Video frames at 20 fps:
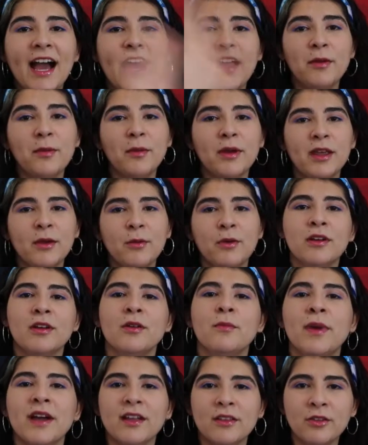Hi everybody,
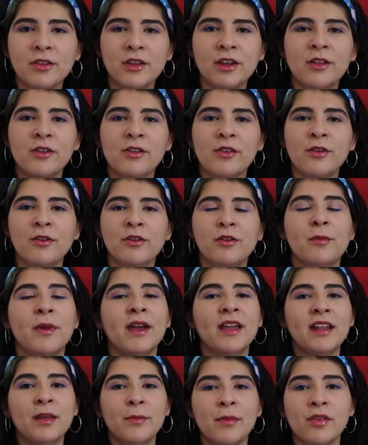welcome back to the thegurizone.
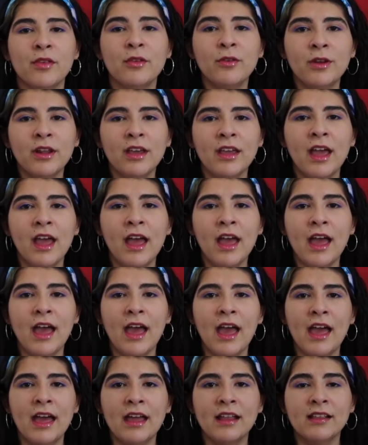My name is Guri
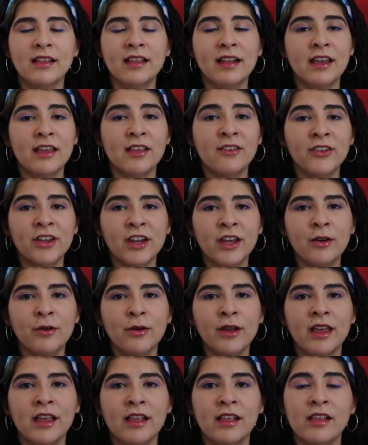and today's
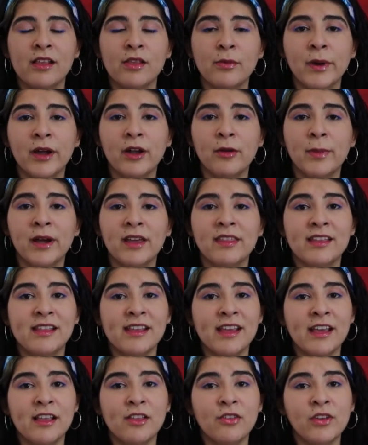video is inspired by the
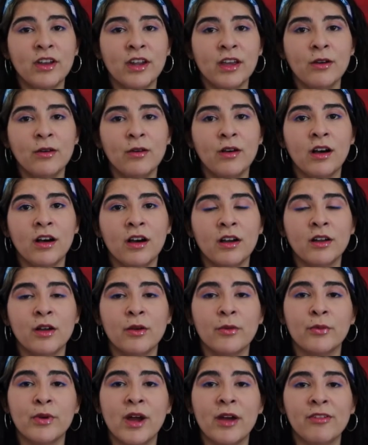Tik's video on
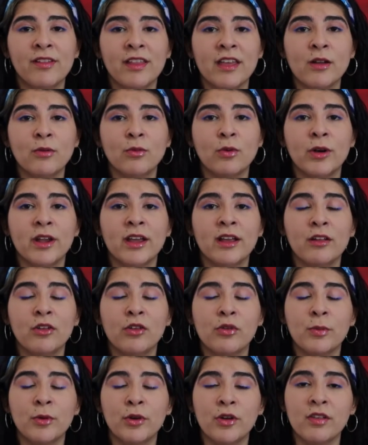unraveling Rory
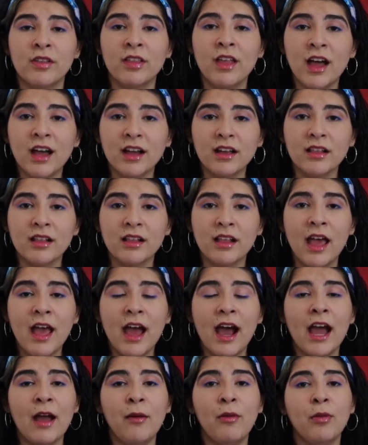Gilmore's locks.
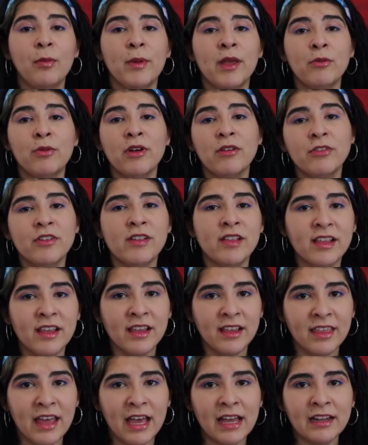I will be
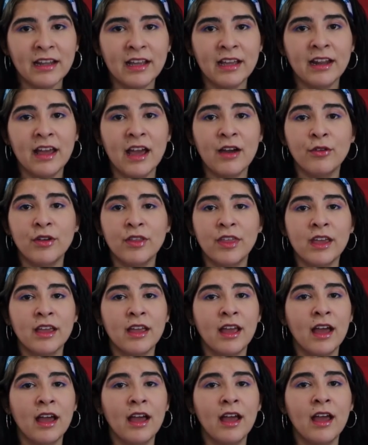referencing that and
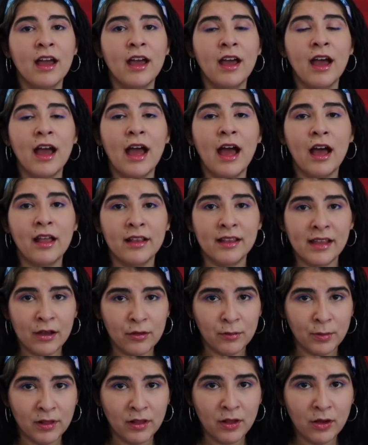everything
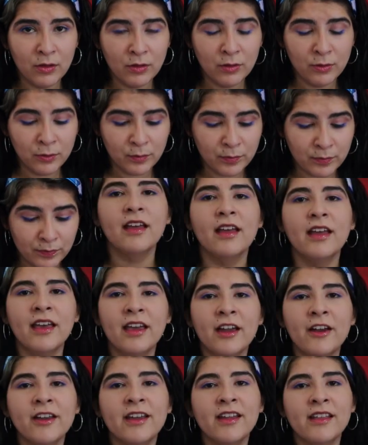down below.
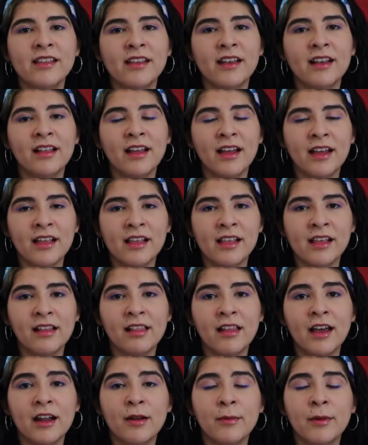Hair can tell us
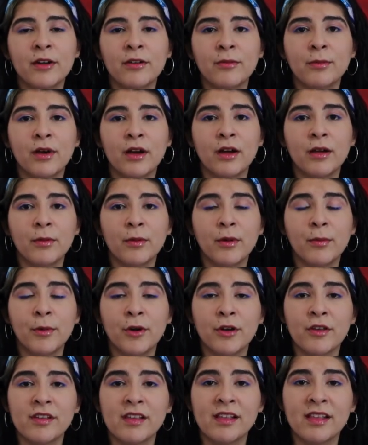a lot about a
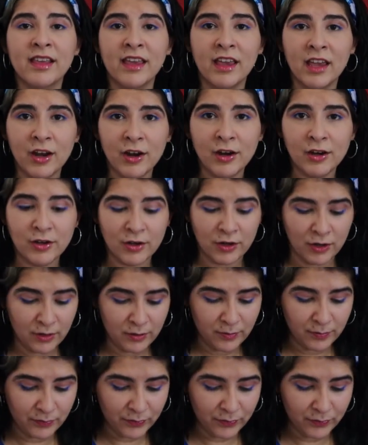person's character.